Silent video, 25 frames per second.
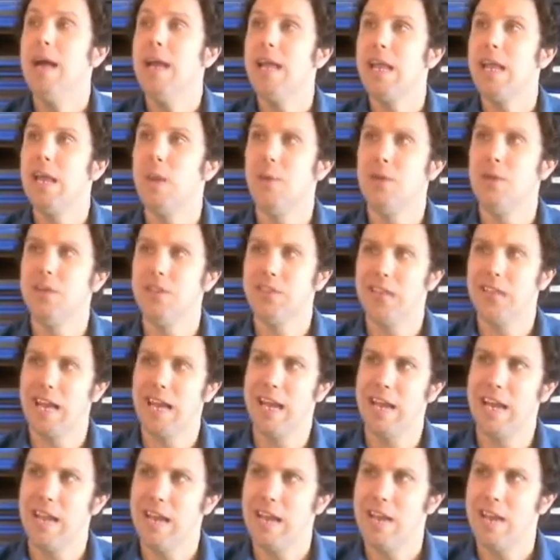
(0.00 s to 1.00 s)
You
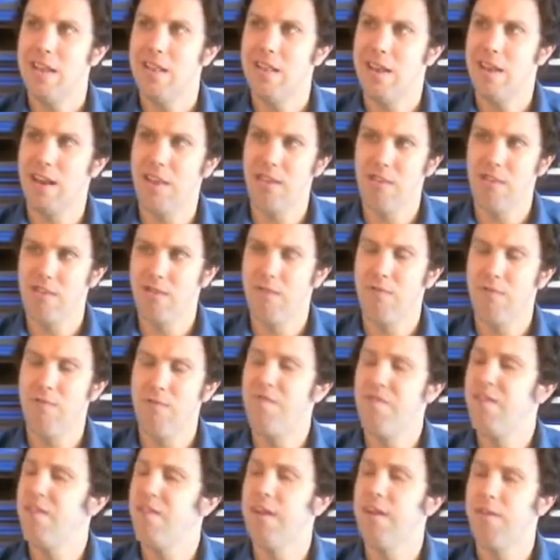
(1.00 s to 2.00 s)
understand Dennis
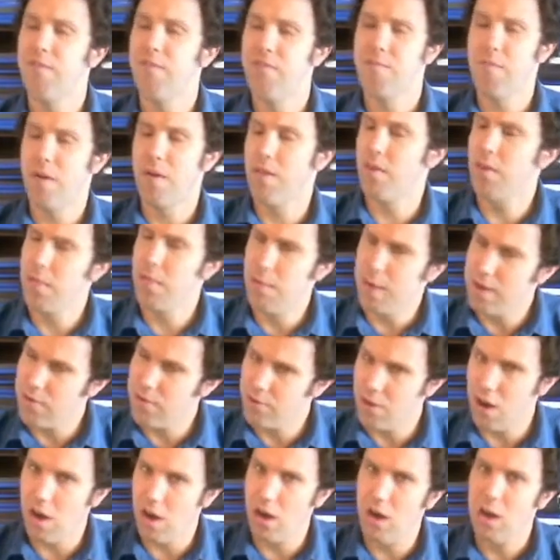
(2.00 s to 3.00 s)
feeling smothered by
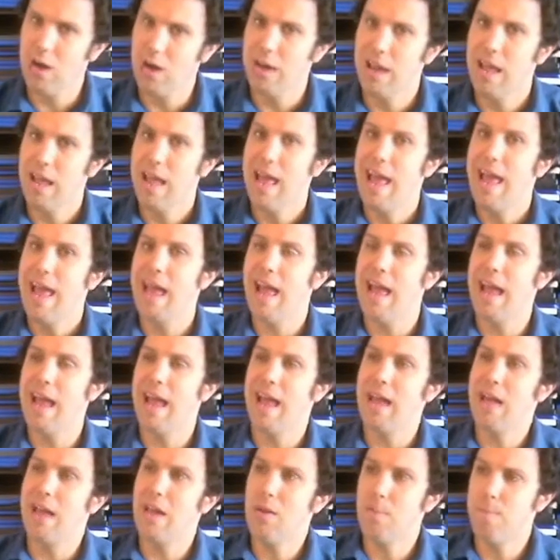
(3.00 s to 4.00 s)
John
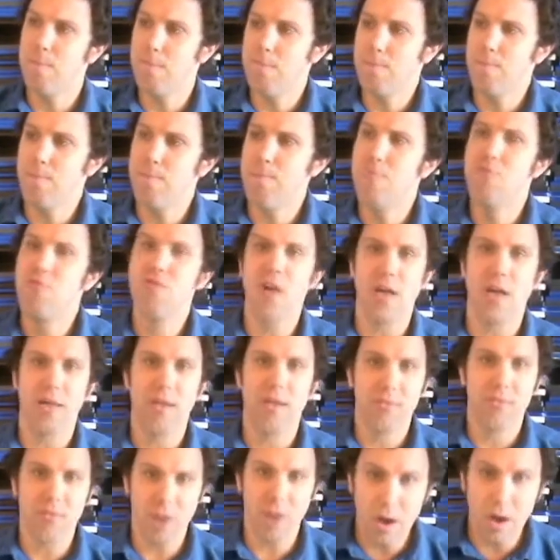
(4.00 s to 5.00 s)
and
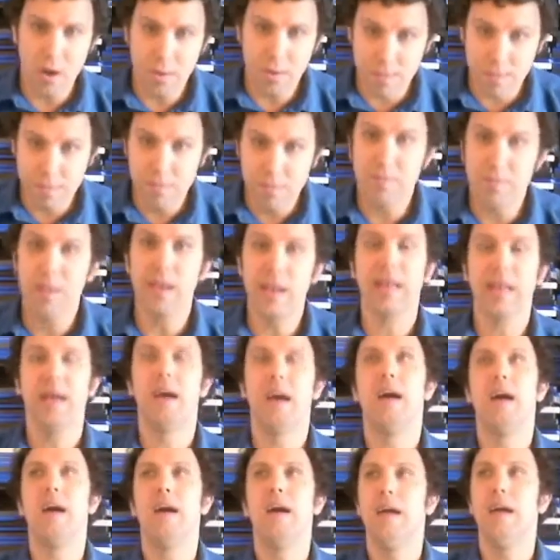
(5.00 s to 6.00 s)
jealous of
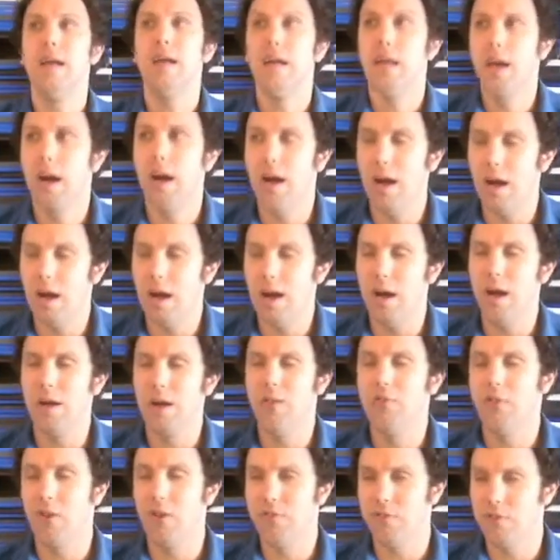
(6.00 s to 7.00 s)
Lydia,
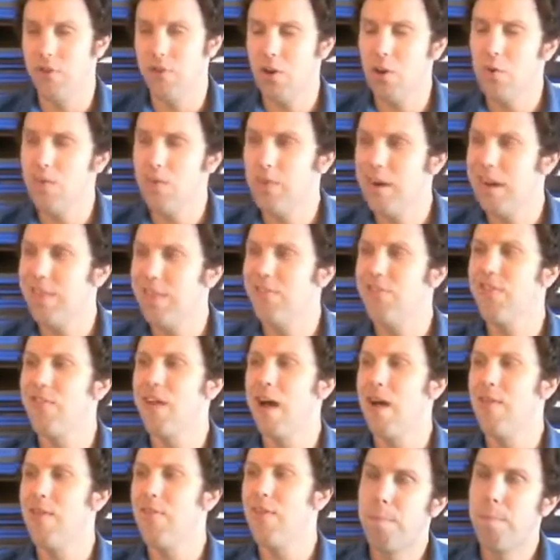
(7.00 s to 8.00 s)
John's girlfriend and
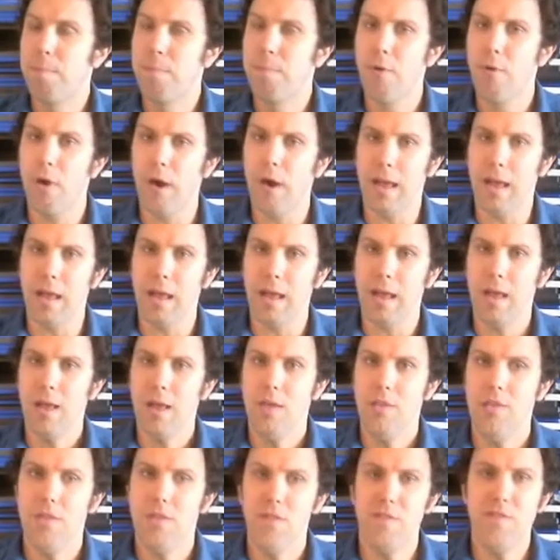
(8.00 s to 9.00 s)
stuff. But
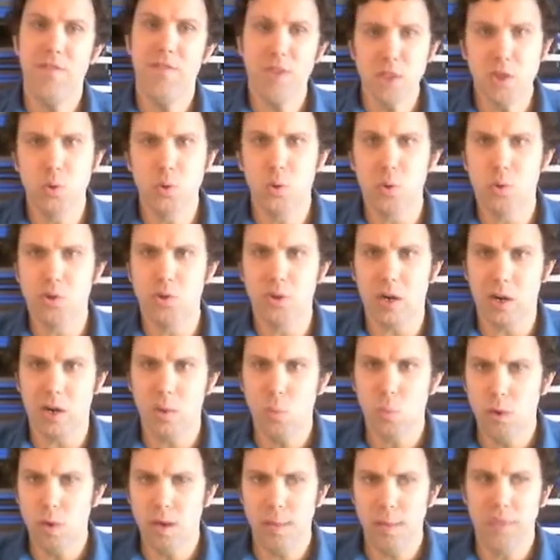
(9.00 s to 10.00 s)
the visuals are
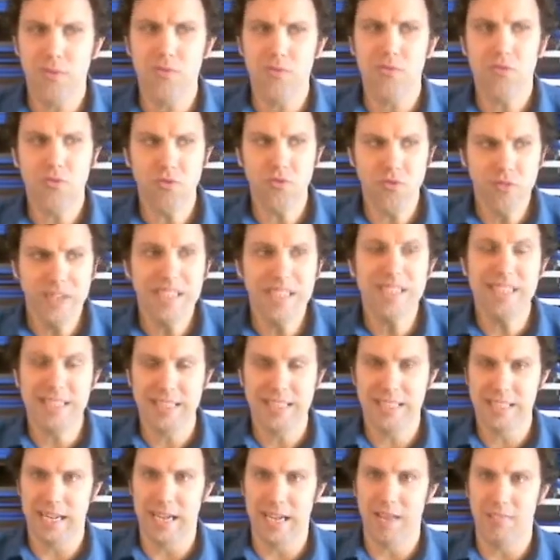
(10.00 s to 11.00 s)
where this really
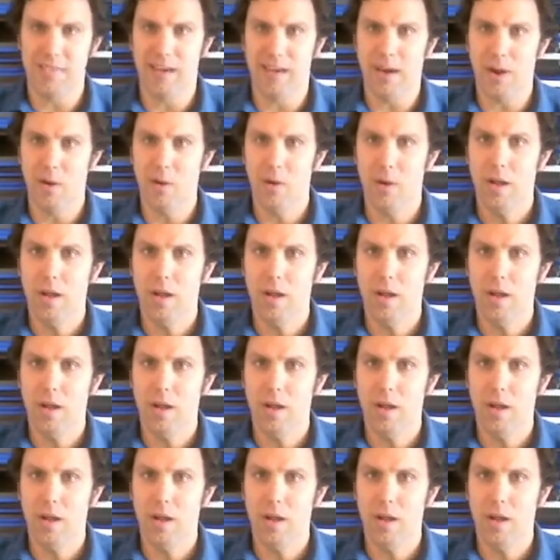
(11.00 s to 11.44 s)
stands out